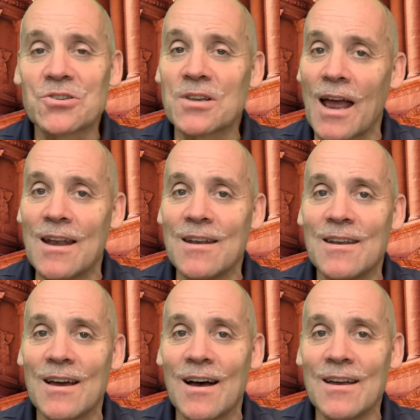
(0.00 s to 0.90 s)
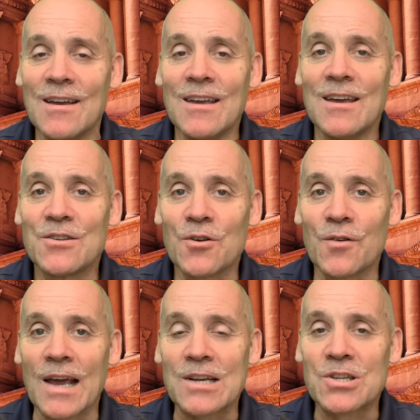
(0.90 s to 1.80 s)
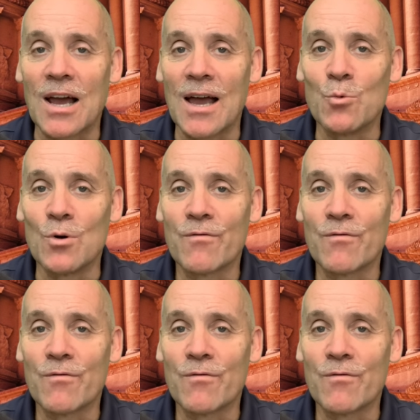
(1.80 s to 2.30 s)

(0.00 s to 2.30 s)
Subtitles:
And until next time, we'll,